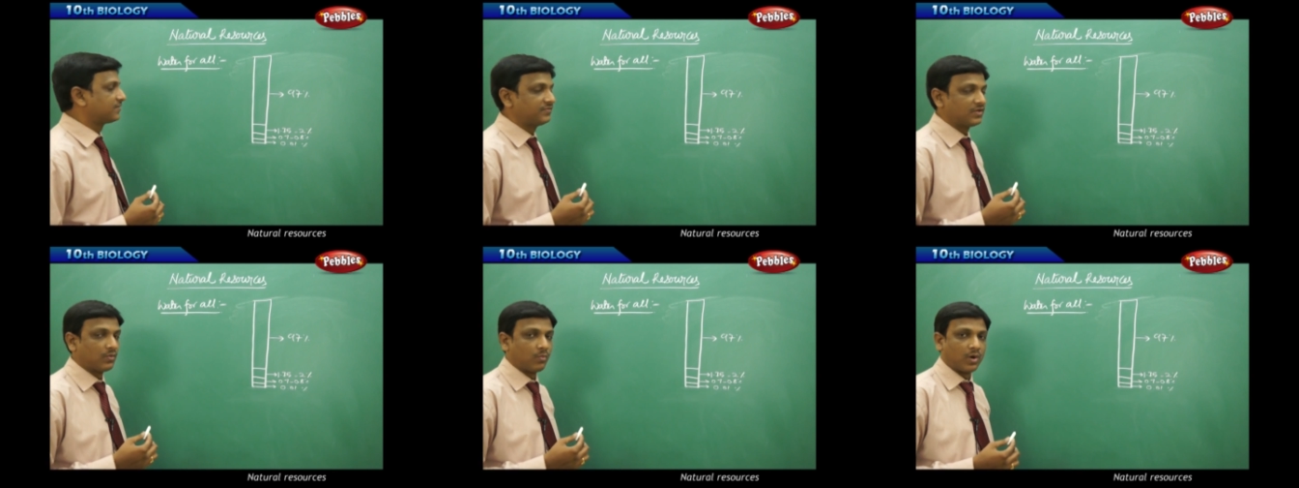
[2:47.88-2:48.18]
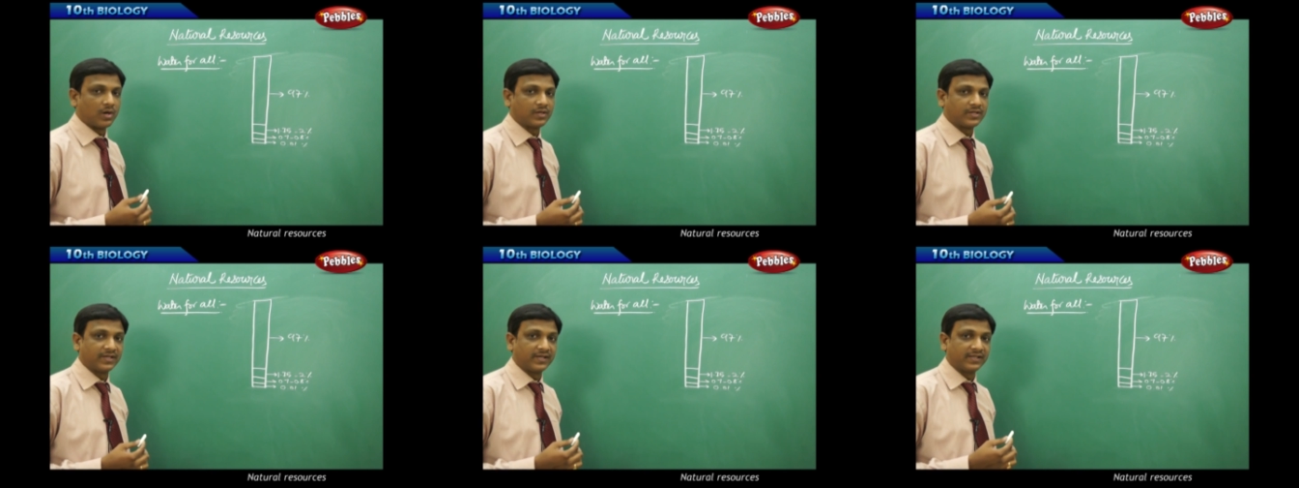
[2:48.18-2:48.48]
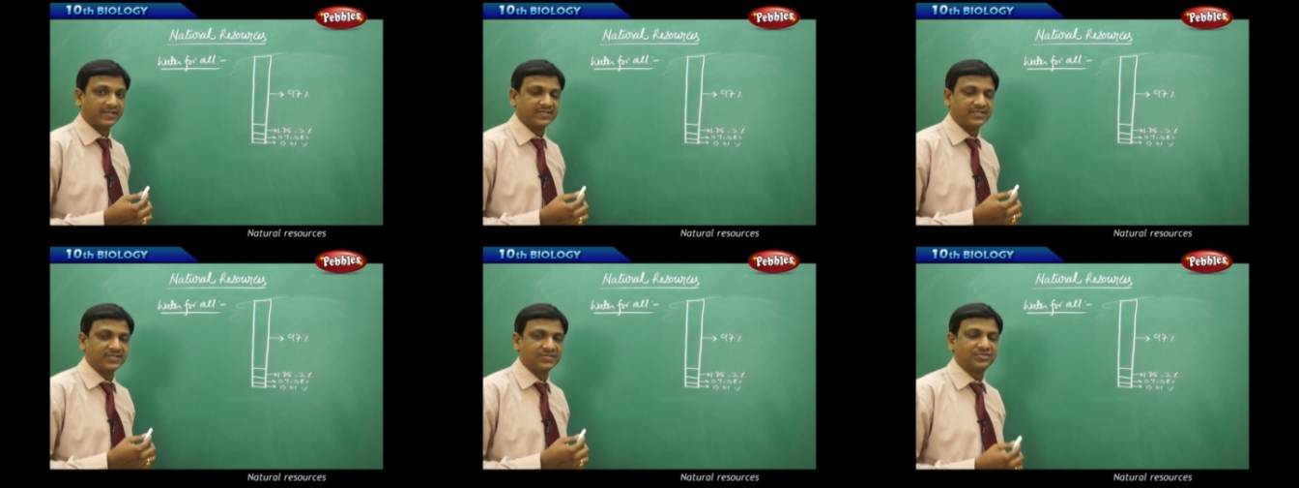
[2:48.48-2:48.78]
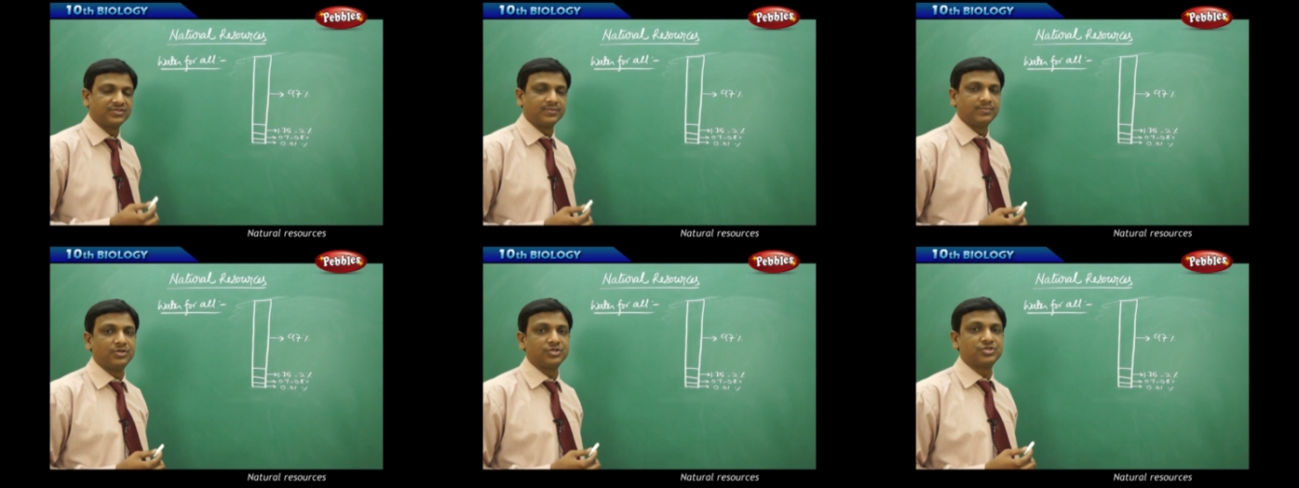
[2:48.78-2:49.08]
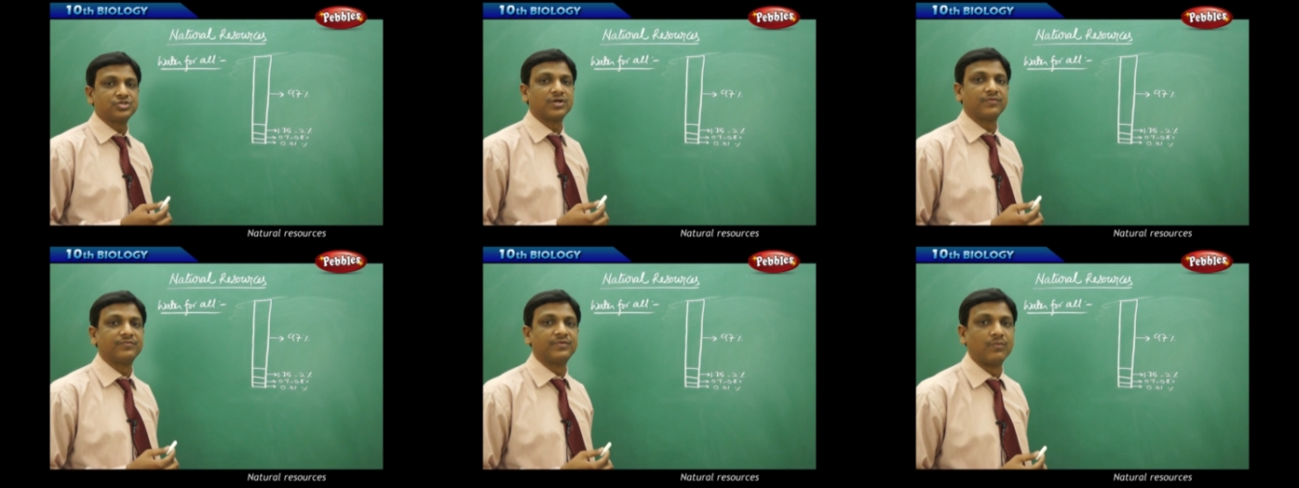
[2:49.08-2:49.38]
of the water and the
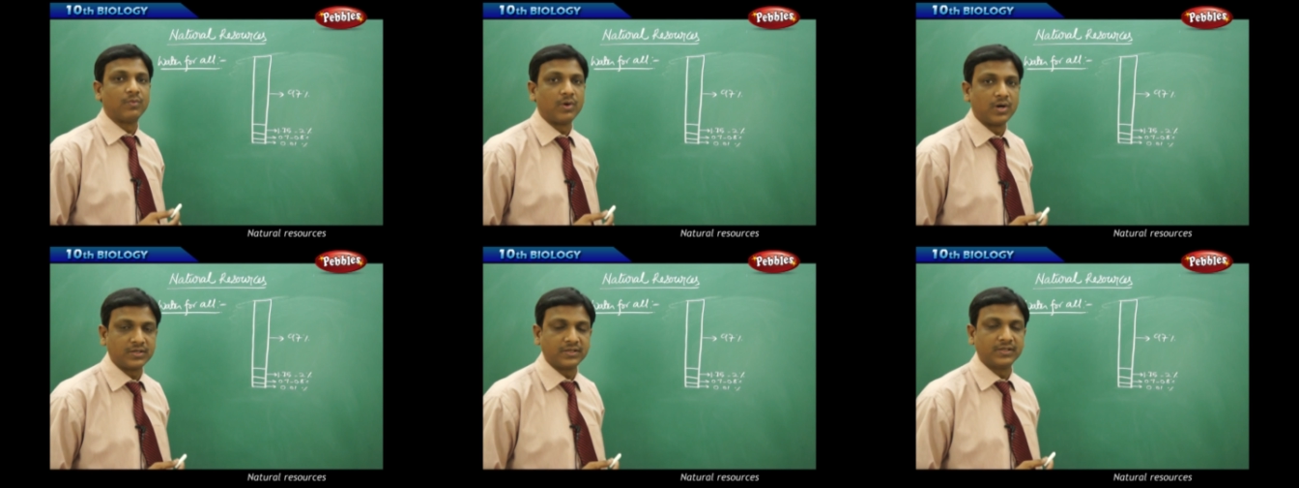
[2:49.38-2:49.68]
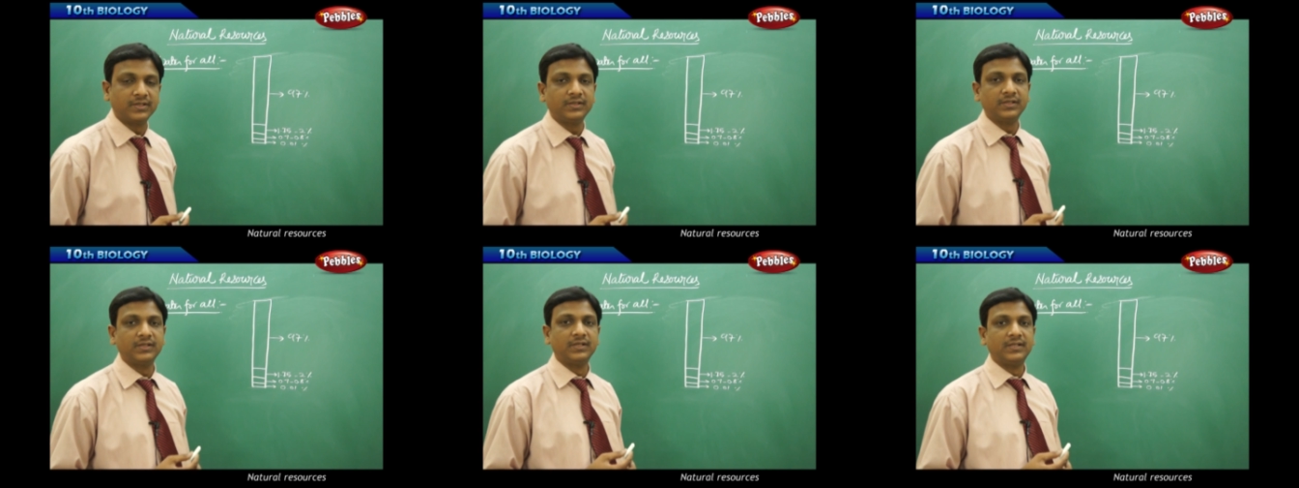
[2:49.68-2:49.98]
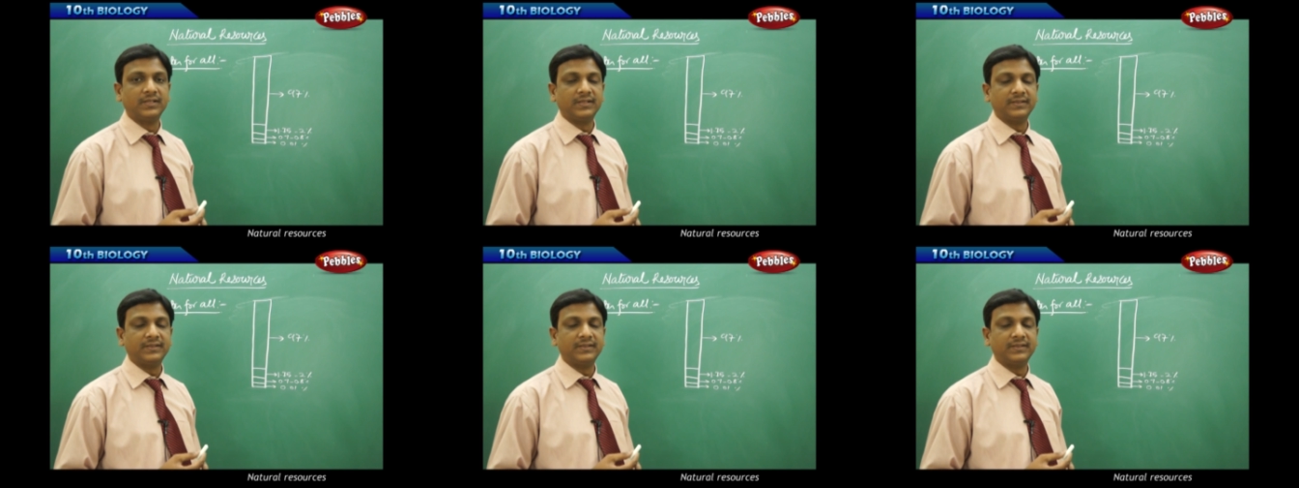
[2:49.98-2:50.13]
distribution of the water.